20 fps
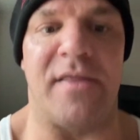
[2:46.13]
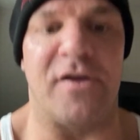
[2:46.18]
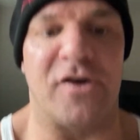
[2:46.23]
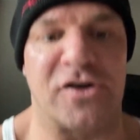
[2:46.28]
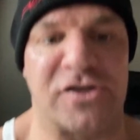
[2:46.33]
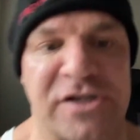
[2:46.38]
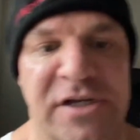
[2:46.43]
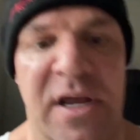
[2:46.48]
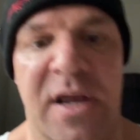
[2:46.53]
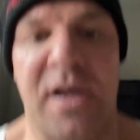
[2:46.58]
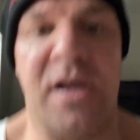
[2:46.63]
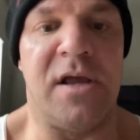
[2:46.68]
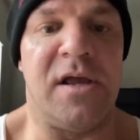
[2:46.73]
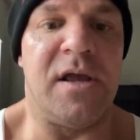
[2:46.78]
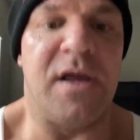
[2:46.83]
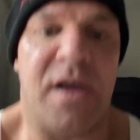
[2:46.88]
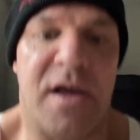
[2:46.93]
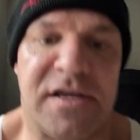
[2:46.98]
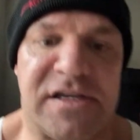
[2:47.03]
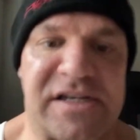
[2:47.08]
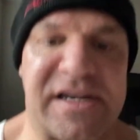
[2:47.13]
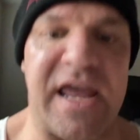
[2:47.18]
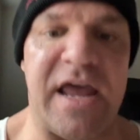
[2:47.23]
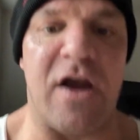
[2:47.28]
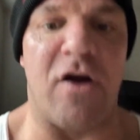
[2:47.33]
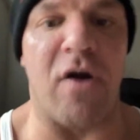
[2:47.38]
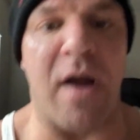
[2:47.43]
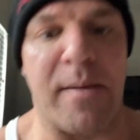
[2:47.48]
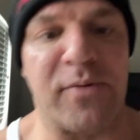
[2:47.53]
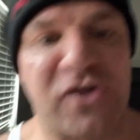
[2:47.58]
There's skin
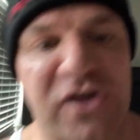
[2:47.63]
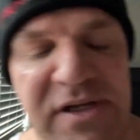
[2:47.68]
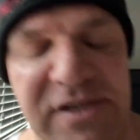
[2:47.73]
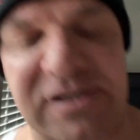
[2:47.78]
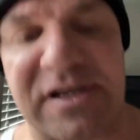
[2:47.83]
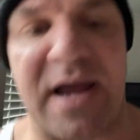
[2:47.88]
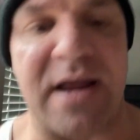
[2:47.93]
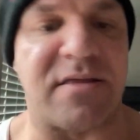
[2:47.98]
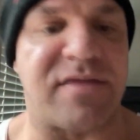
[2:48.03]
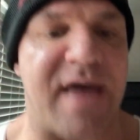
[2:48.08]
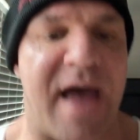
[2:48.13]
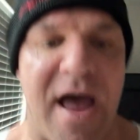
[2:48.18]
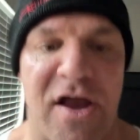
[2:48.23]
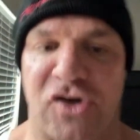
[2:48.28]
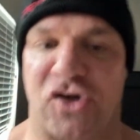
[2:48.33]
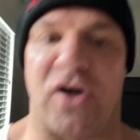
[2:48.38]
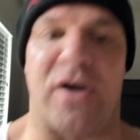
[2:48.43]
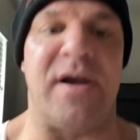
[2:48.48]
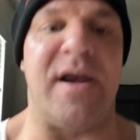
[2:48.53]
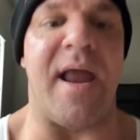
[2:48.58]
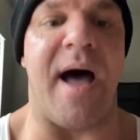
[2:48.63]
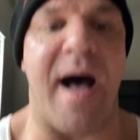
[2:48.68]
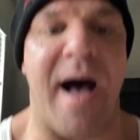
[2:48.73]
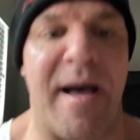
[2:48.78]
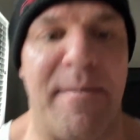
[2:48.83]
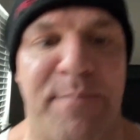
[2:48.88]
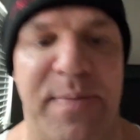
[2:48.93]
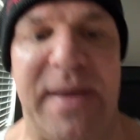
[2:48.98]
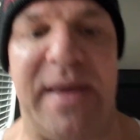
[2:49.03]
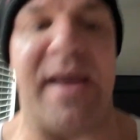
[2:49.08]
eruptions like that should
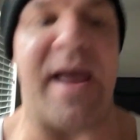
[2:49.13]
not be